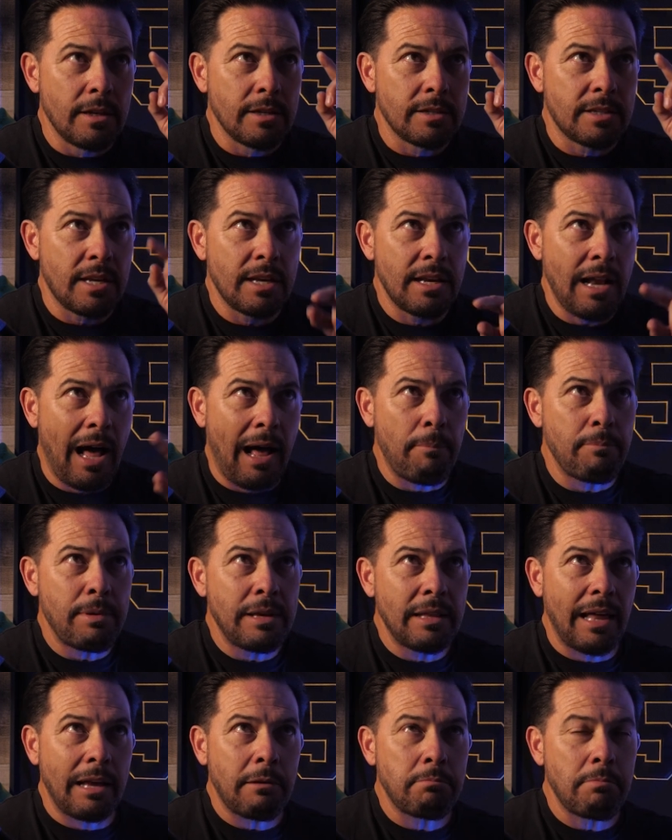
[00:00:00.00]
to not
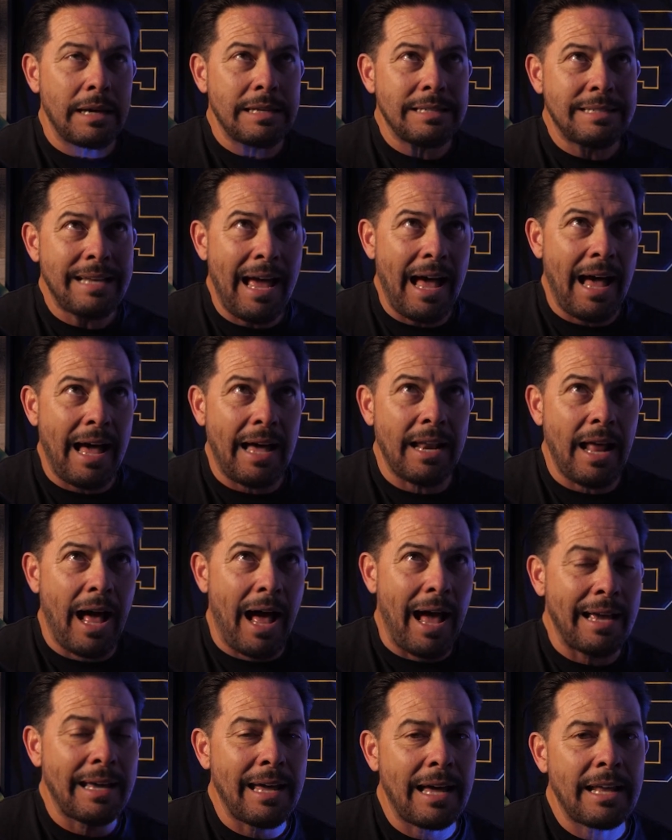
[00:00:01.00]
be like my dad,
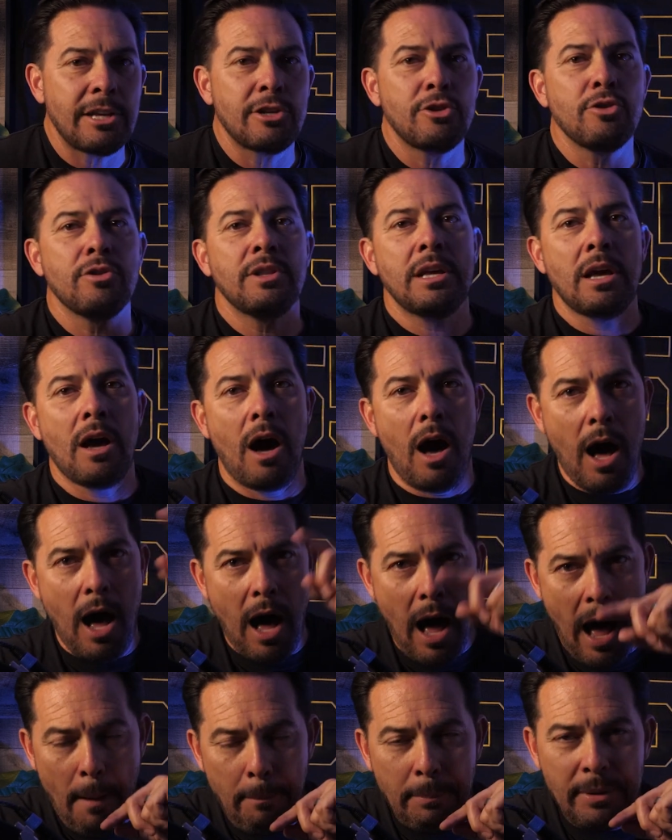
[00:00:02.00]
I got to do the
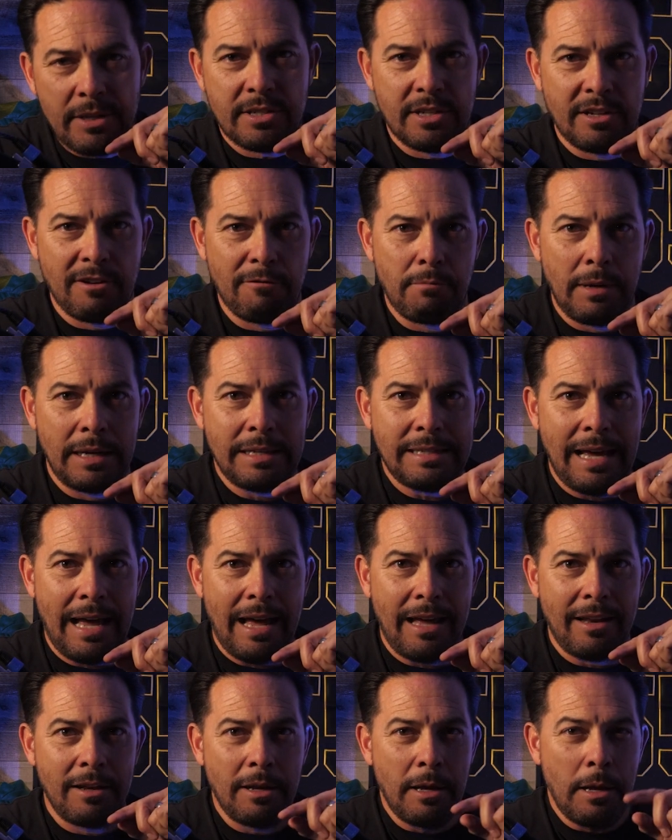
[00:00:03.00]
opposite of my
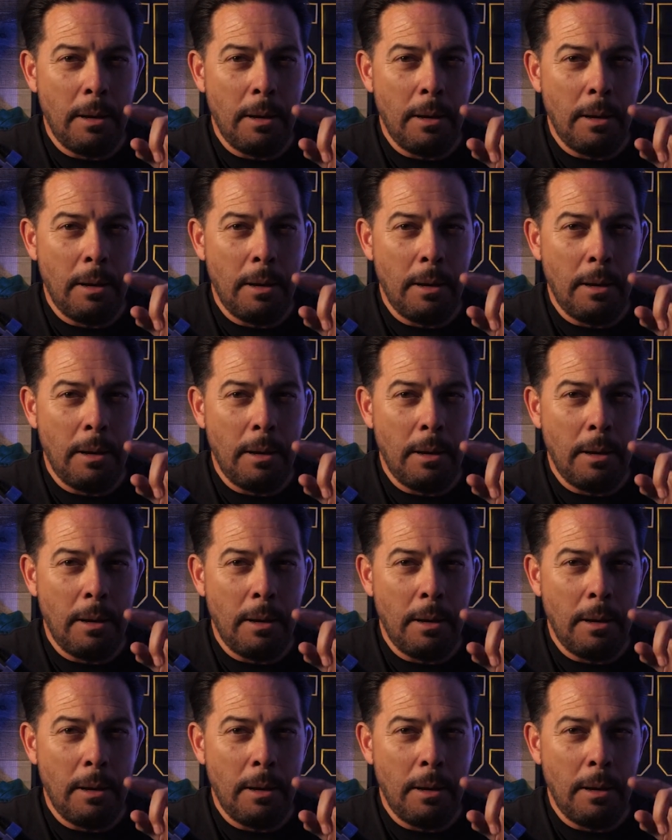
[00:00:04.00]
dad.